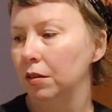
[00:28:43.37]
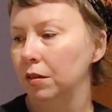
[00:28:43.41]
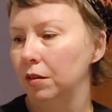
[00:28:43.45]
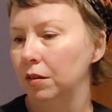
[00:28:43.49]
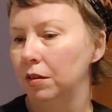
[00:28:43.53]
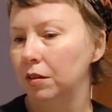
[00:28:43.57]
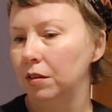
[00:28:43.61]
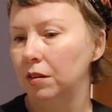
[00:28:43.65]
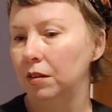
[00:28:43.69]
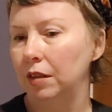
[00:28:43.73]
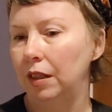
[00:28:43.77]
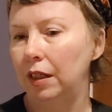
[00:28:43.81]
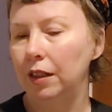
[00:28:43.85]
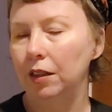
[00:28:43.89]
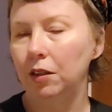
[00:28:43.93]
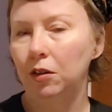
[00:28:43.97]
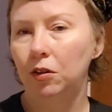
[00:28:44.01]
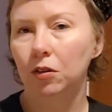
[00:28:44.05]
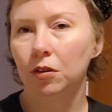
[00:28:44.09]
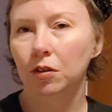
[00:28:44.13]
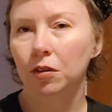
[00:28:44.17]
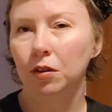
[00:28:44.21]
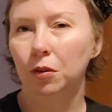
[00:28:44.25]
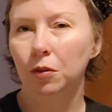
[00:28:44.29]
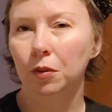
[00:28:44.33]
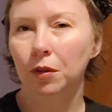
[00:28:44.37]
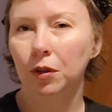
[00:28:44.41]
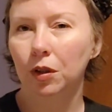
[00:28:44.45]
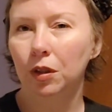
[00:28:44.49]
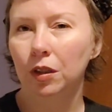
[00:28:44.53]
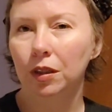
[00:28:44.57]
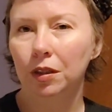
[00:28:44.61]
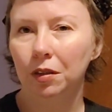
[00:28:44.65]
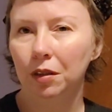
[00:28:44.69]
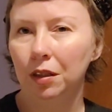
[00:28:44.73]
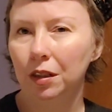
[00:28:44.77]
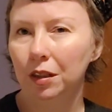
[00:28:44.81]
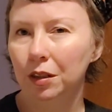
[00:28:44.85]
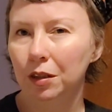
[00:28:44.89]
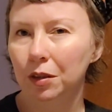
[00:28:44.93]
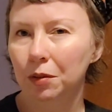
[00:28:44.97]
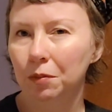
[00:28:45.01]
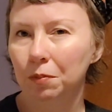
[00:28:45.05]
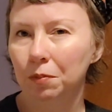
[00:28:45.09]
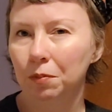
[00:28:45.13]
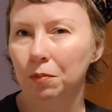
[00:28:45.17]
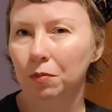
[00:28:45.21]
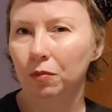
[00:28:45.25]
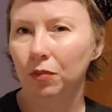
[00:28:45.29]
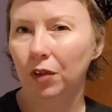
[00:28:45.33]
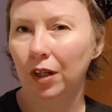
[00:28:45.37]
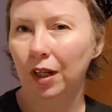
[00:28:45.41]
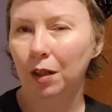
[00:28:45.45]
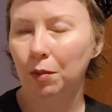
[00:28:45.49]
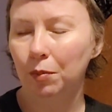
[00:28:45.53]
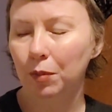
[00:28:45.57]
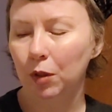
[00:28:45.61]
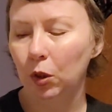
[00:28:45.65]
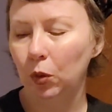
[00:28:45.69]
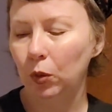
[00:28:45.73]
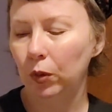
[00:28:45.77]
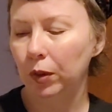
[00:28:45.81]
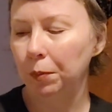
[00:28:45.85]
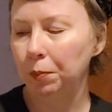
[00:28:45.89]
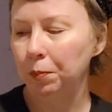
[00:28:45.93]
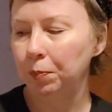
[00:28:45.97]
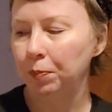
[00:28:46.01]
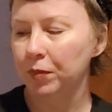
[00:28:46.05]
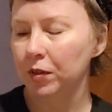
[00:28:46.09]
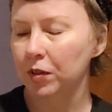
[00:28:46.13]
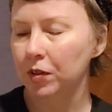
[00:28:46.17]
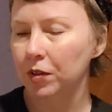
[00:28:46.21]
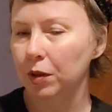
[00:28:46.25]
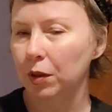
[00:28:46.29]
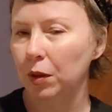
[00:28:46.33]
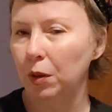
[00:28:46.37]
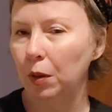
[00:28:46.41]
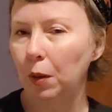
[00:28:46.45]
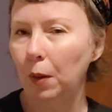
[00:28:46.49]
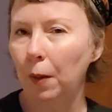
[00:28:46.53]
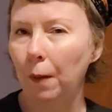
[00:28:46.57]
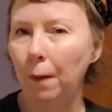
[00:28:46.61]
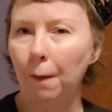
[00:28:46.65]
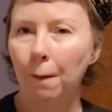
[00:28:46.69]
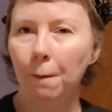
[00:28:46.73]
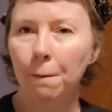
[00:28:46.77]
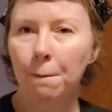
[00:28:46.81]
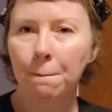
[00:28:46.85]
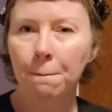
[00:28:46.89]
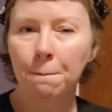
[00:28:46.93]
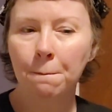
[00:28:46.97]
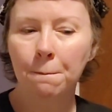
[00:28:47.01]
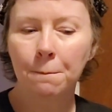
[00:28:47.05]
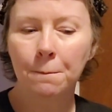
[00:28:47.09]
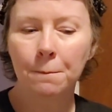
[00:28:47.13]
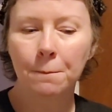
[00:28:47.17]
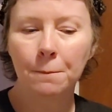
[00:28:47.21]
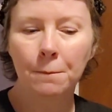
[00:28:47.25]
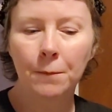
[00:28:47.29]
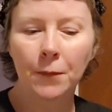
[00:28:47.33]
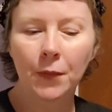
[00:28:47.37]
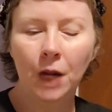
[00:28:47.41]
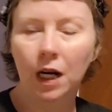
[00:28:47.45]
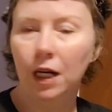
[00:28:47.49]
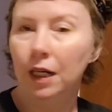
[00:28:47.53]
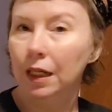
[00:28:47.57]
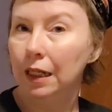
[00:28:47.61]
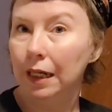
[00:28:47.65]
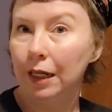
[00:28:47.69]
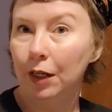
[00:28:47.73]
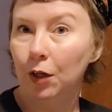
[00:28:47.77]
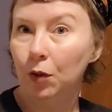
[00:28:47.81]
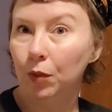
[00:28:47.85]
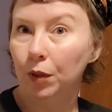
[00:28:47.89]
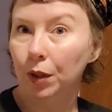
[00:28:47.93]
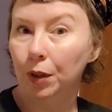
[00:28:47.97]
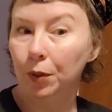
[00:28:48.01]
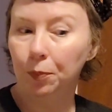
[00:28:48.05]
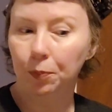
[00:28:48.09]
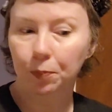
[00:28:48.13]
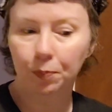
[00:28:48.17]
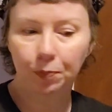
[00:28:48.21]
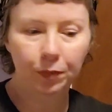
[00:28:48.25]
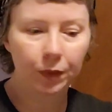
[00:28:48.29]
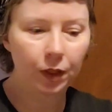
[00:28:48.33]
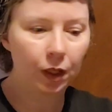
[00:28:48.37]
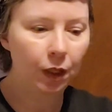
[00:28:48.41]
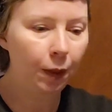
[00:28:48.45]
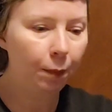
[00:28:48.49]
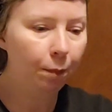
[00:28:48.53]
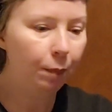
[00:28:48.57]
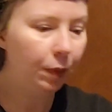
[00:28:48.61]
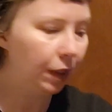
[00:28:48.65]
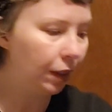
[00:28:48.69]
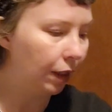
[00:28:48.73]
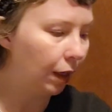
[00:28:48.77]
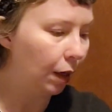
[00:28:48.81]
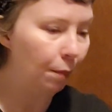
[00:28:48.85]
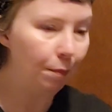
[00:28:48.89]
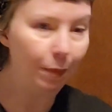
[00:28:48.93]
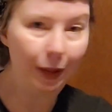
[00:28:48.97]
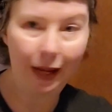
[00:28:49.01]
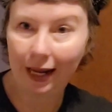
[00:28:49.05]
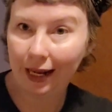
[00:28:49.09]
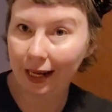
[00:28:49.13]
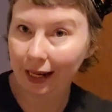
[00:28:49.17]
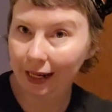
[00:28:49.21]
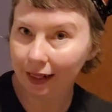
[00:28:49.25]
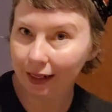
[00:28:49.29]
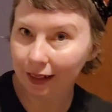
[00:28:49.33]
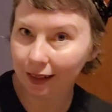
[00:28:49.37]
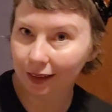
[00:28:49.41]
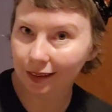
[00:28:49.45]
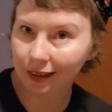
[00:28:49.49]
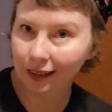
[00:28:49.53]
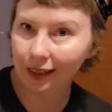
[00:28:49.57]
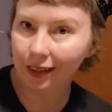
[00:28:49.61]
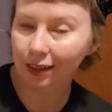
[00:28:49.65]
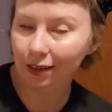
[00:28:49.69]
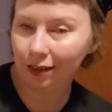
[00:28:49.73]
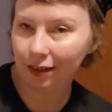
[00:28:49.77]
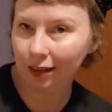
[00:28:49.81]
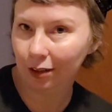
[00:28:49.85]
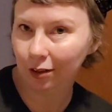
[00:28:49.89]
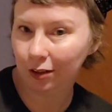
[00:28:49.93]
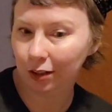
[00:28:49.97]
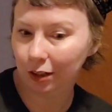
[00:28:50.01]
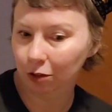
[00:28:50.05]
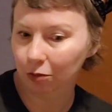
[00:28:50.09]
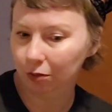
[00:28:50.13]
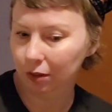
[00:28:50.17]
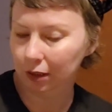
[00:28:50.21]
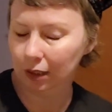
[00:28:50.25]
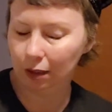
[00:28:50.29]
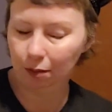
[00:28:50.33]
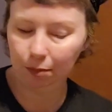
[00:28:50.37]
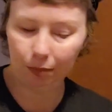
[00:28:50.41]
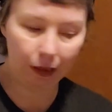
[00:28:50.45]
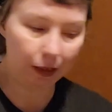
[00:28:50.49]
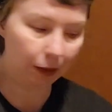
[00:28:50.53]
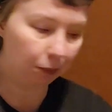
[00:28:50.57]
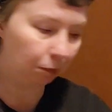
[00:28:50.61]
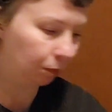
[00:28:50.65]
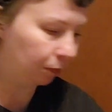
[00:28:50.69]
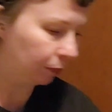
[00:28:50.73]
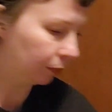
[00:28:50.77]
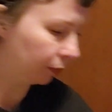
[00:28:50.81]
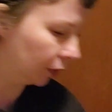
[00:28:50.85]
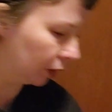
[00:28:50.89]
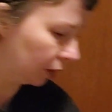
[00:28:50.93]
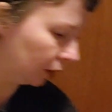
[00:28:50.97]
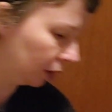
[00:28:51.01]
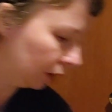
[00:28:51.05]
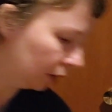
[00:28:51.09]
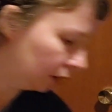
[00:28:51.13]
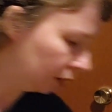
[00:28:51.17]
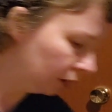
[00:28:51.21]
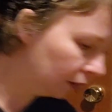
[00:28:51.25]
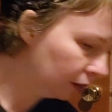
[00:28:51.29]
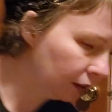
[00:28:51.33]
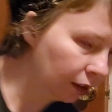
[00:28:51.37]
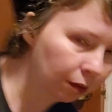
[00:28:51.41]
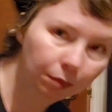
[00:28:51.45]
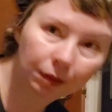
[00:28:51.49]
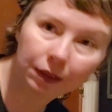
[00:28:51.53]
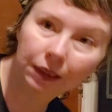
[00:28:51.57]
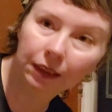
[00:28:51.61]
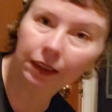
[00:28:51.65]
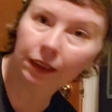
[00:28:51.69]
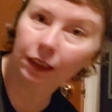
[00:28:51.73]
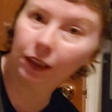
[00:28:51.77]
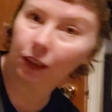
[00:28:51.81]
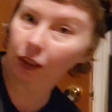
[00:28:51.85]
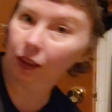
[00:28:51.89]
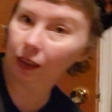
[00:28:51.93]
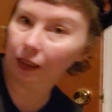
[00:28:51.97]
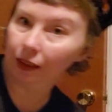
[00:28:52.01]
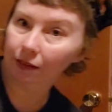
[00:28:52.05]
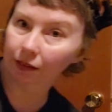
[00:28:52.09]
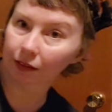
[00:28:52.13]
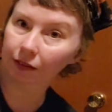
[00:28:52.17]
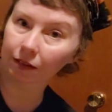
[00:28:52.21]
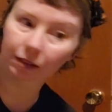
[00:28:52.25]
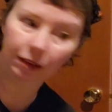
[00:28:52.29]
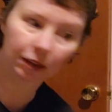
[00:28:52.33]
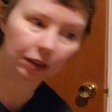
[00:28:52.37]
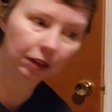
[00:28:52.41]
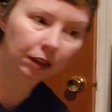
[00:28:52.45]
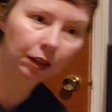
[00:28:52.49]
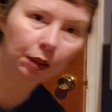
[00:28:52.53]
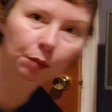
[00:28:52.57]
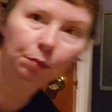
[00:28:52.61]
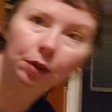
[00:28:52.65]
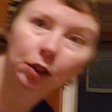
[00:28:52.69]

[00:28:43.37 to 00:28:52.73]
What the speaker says: style going on here, vibe going, so I don't know. But a bag in that, how cute would that be? Completely unnecessary,